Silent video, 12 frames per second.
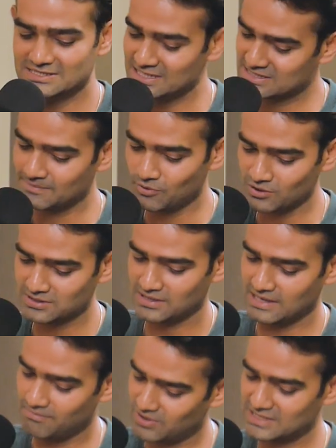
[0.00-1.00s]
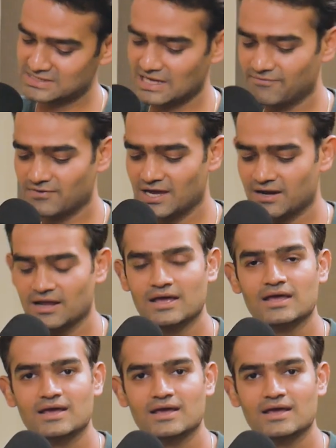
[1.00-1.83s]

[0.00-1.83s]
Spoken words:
Seek support, embrace self-care,